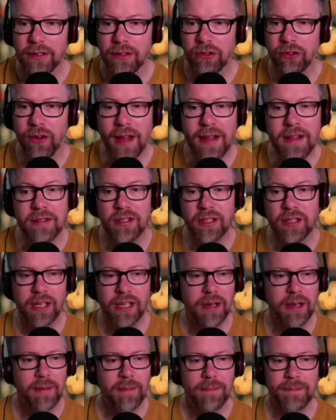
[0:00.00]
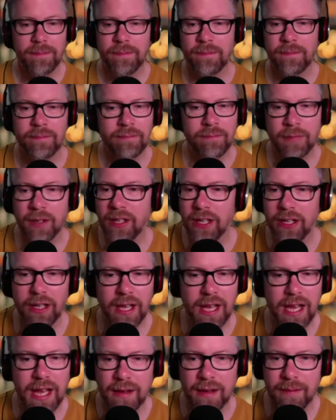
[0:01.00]
Trends are we're
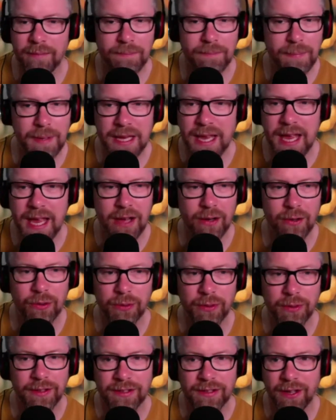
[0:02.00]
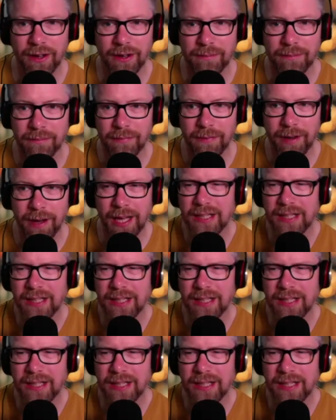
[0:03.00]
gonna be here all the time.